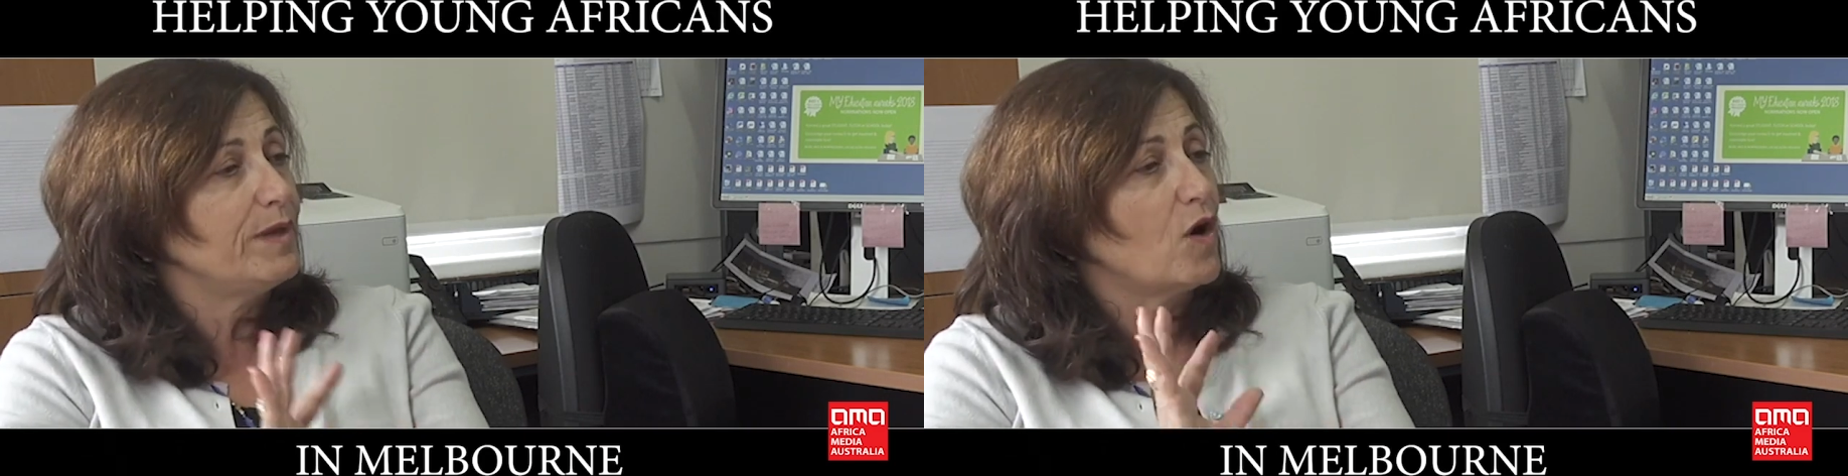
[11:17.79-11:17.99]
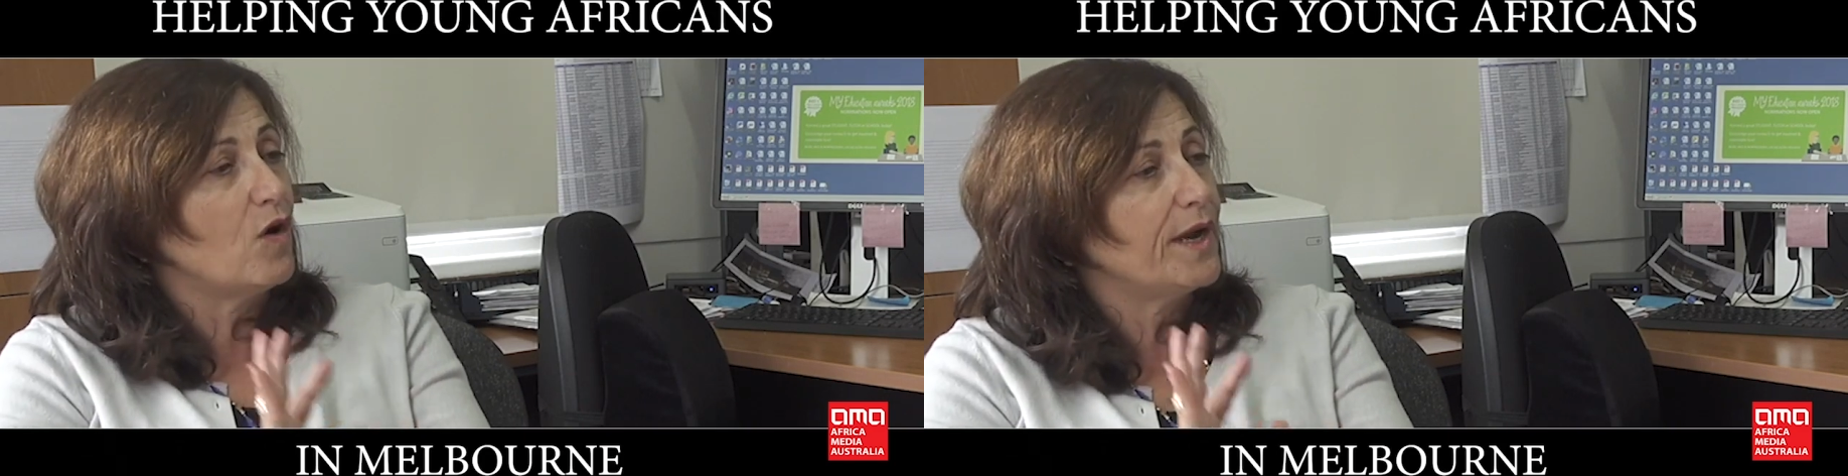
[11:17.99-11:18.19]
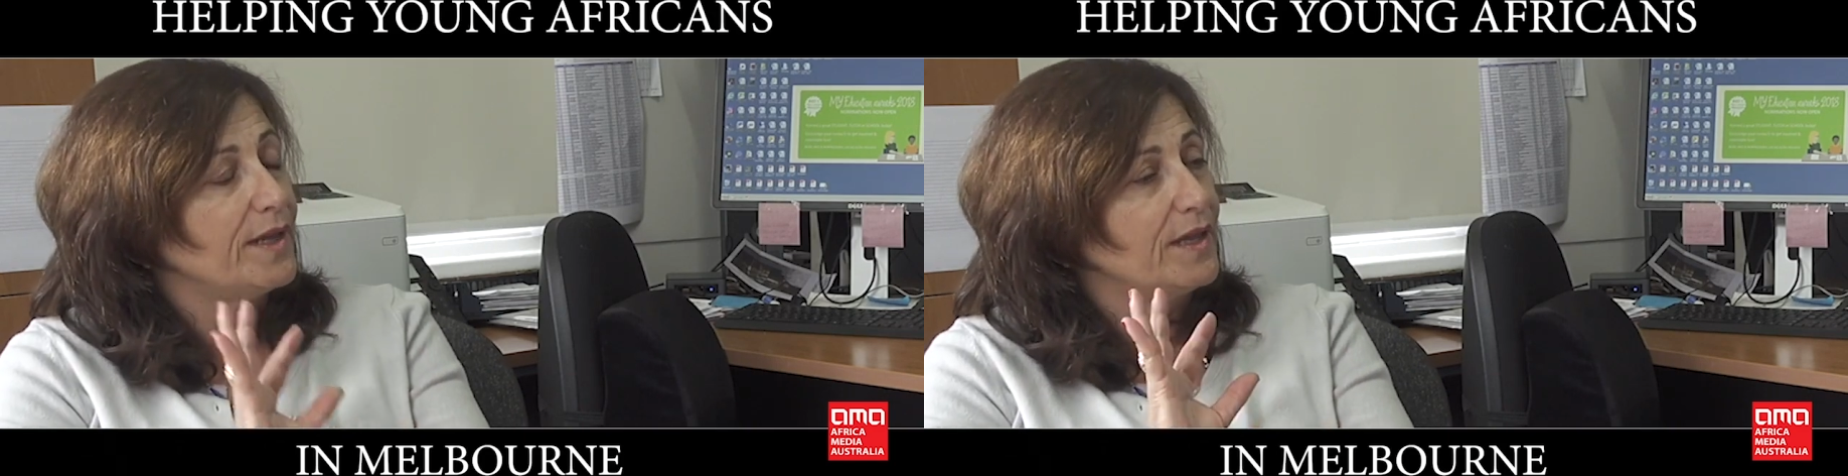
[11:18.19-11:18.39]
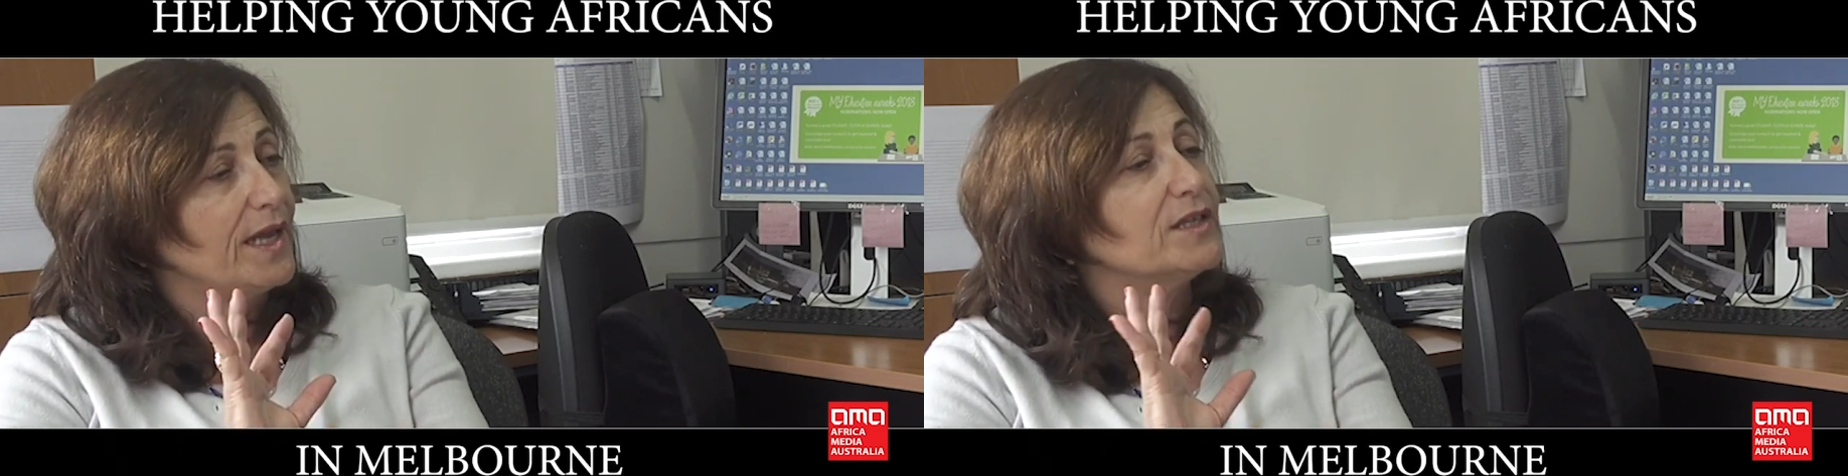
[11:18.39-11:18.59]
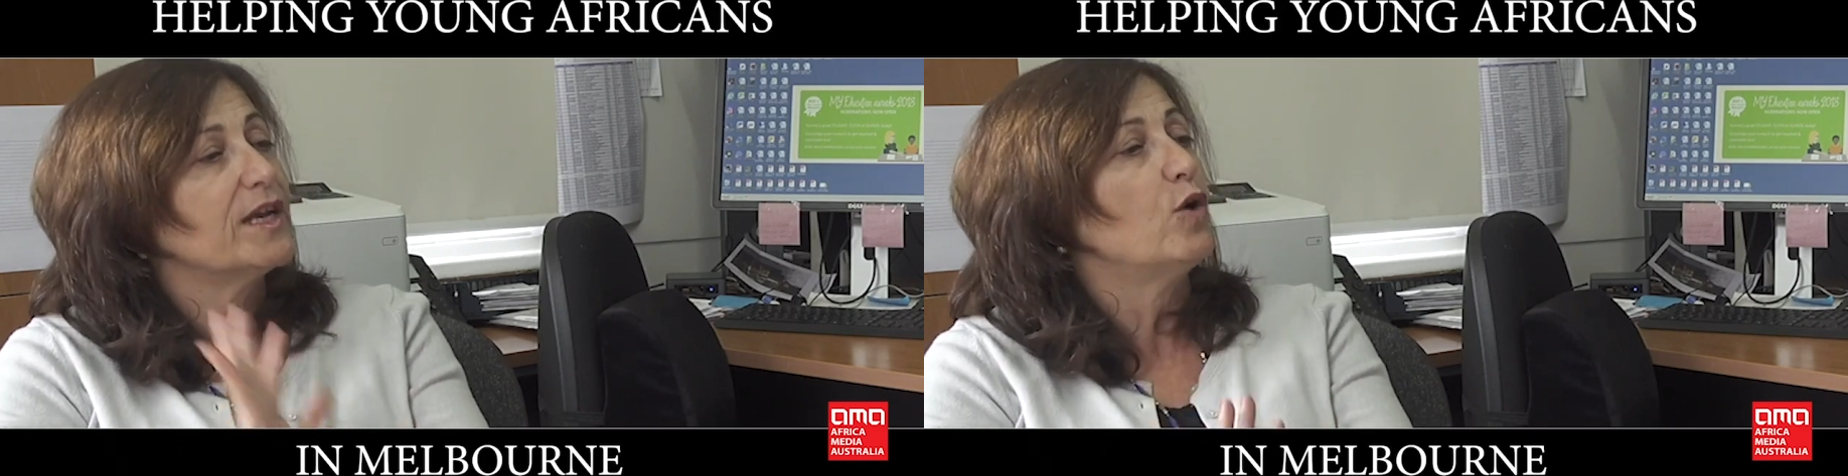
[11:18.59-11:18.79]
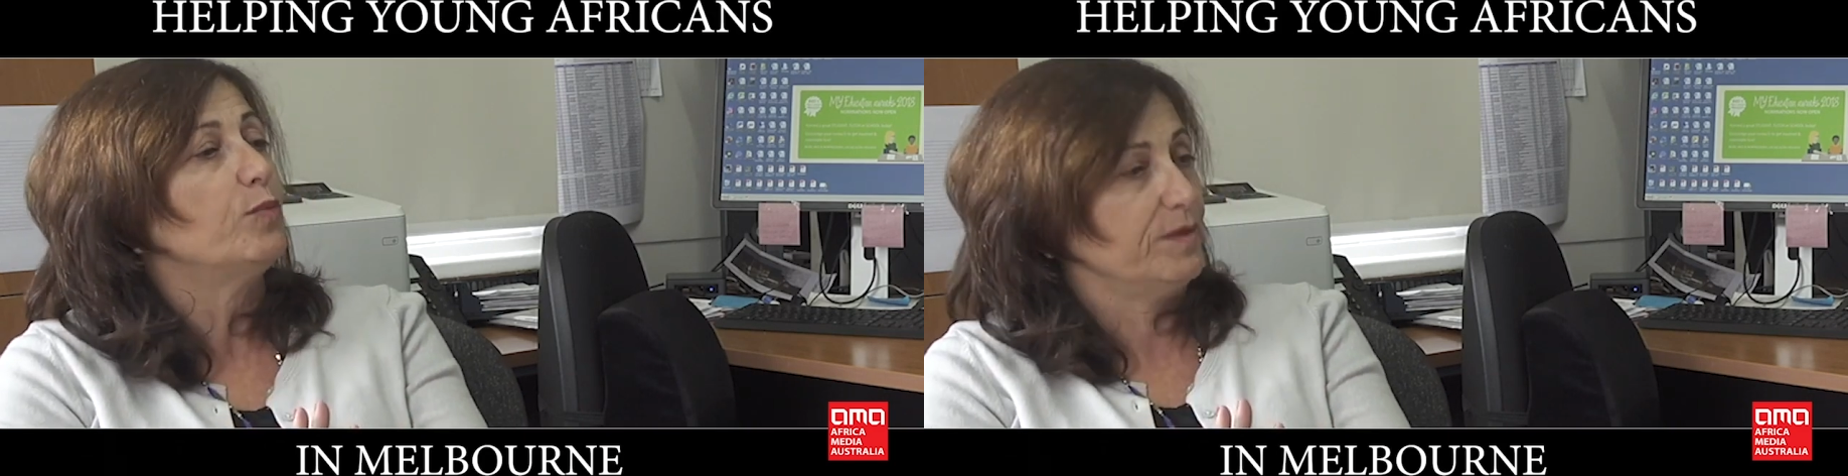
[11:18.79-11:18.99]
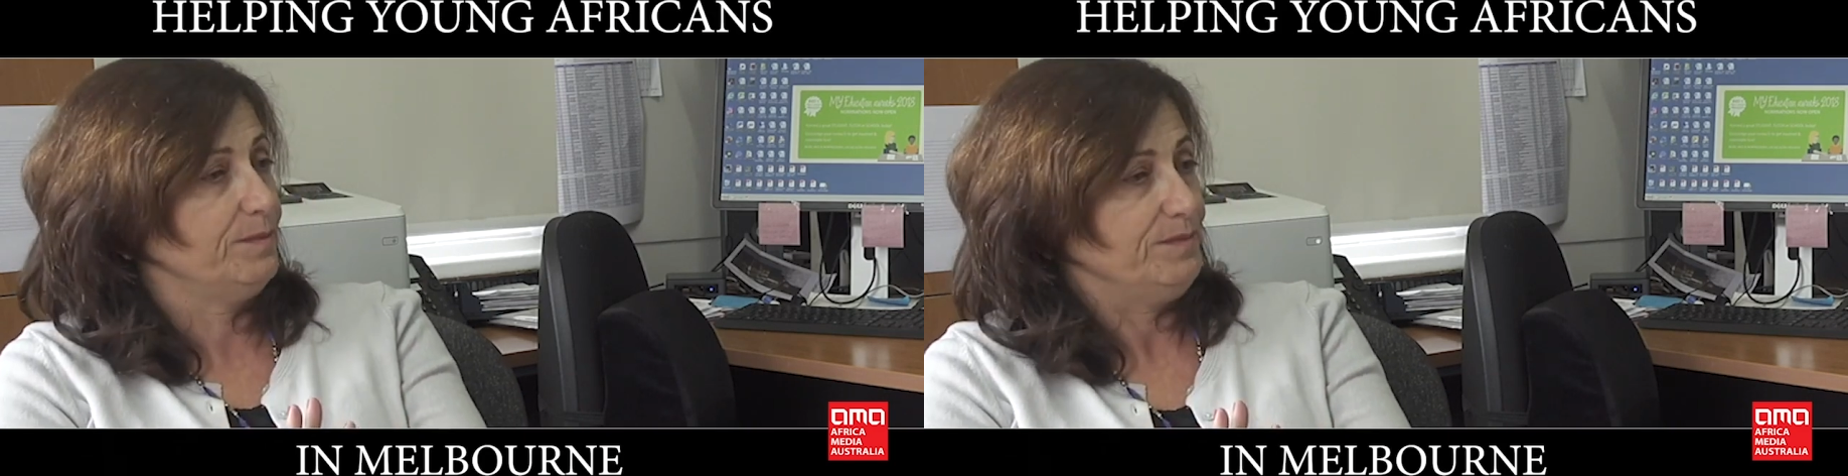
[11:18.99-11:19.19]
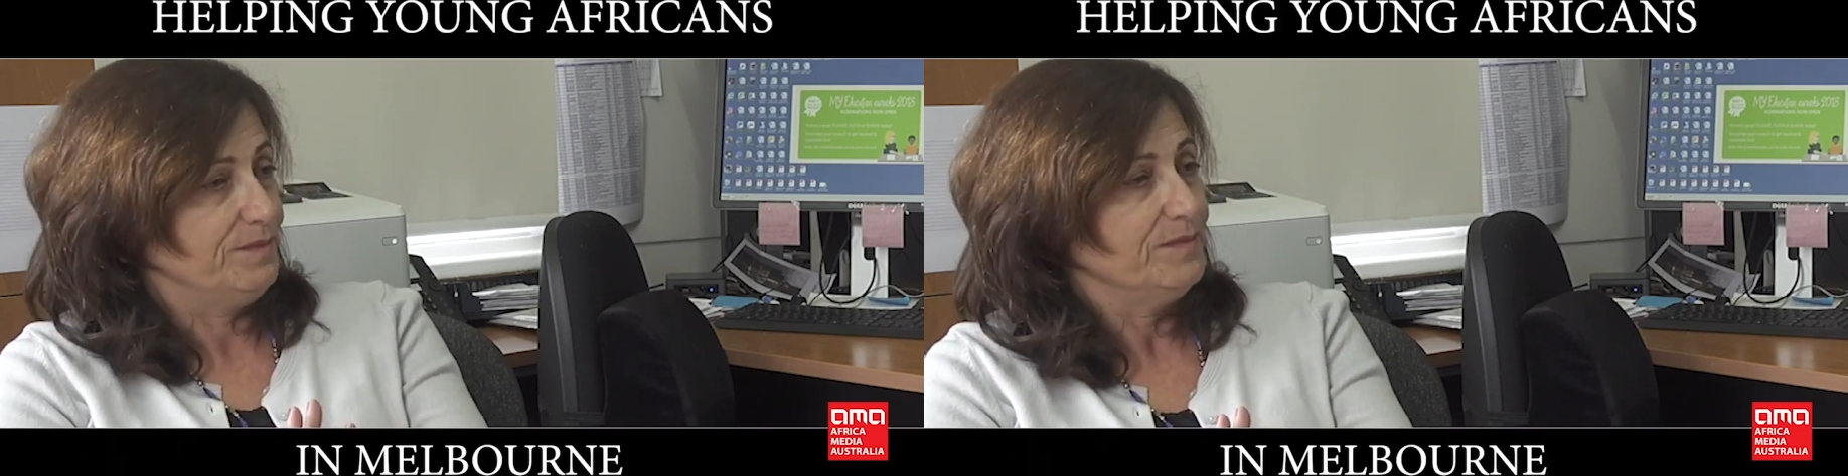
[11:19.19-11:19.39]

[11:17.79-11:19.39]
behind there to help them,